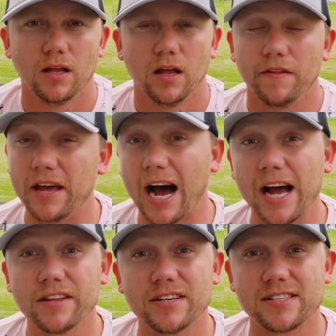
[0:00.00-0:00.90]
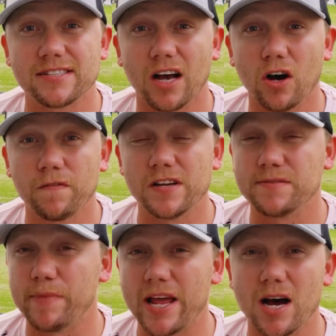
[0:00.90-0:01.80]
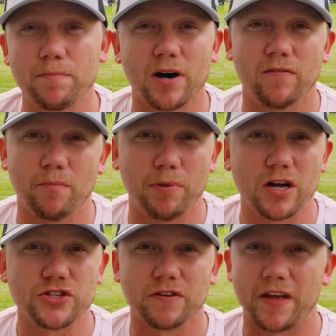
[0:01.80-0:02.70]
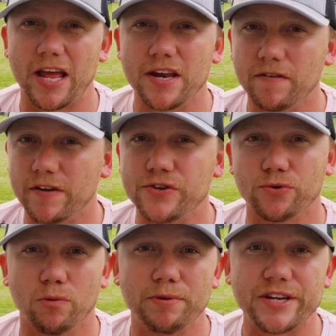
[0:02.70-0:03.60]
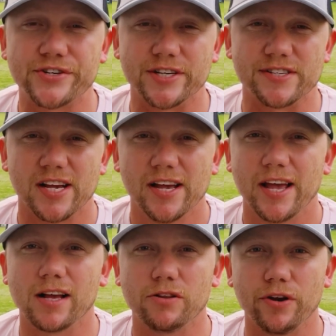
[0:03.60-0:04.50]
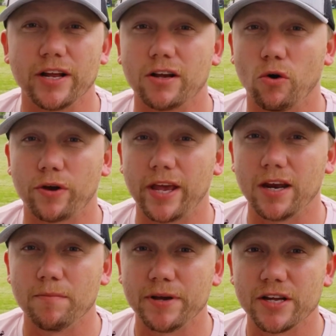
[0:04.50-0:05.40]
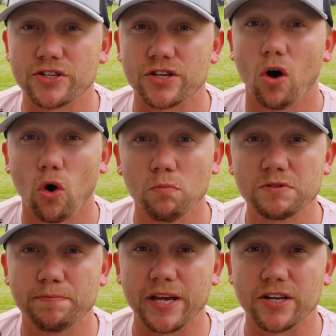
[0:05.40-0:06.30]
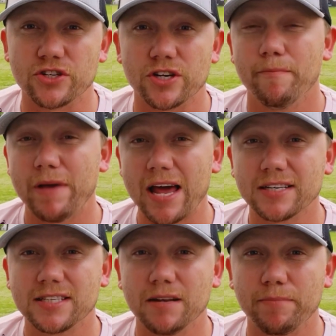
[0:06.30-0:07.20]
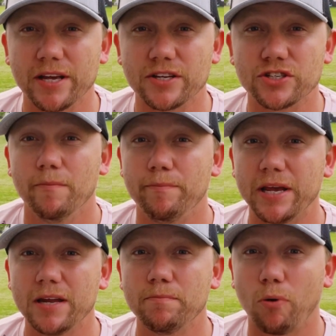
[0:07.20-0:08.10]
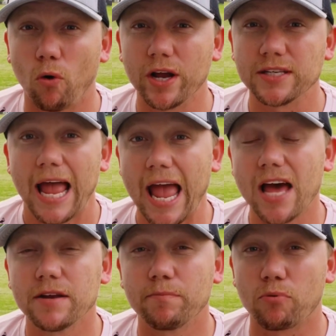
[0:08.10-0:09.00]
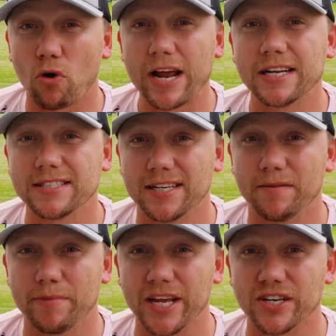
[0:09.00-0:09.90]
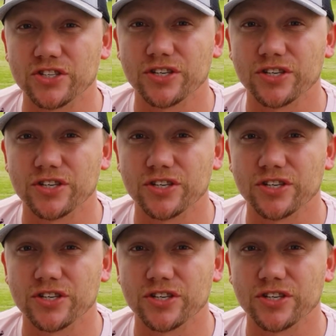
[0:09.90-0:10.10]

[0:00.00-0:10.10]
The island itself is made up of a bunch of individual beaches, including Coquina Beach, Holmes Beach, Manatee Beach, Bean Point, and Bradenton Beach.